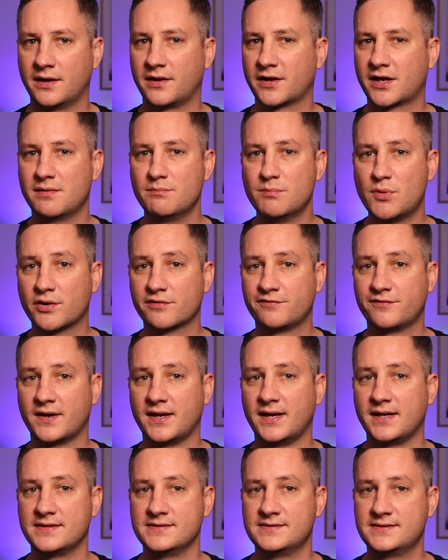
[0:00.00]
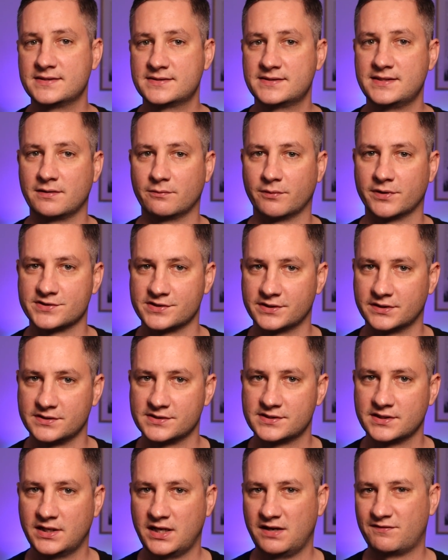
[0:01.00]
and I can modify existing
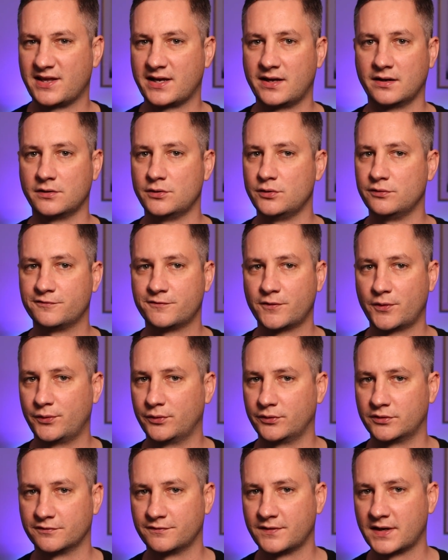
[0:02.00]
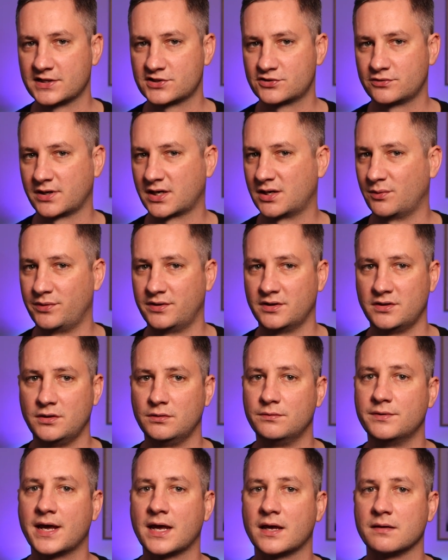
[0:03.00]
residents if they get a new phone or device tracker with a
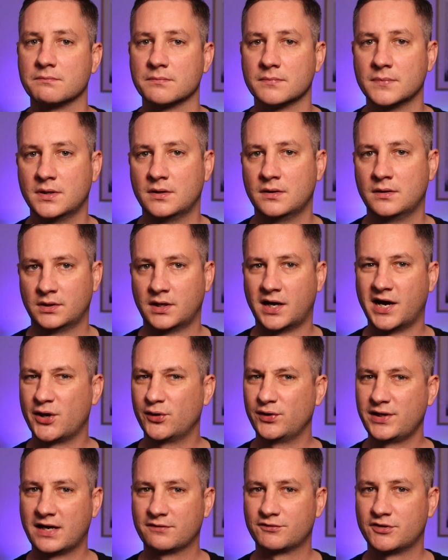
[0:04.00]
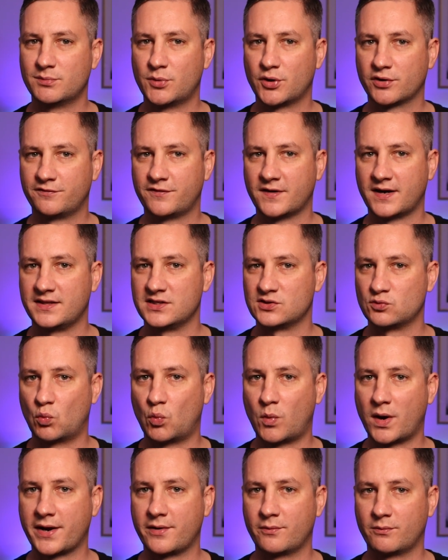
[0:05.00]
new name. I only have to modify this
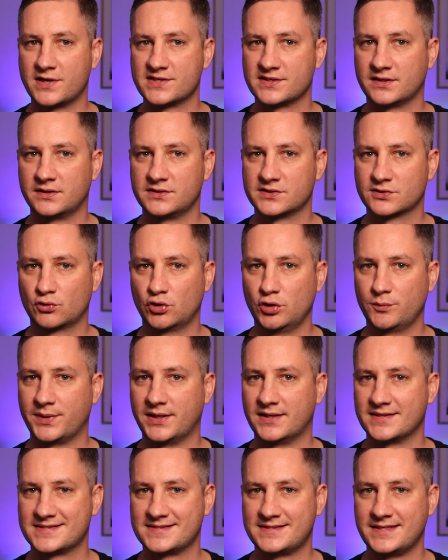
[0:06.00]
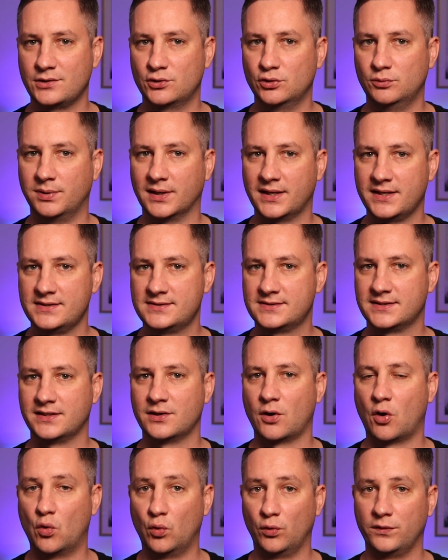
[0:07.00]
one residents group in a single place
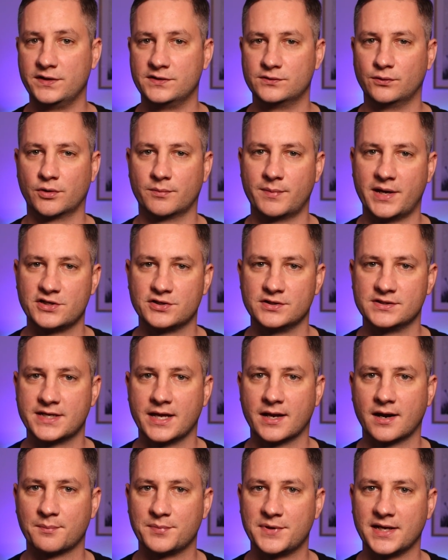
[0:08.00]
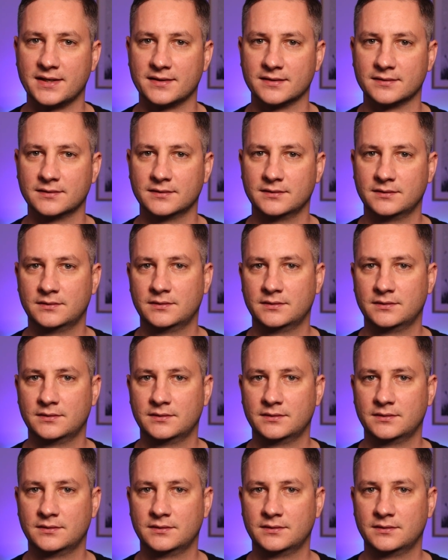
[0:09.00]
and all these automations get updated.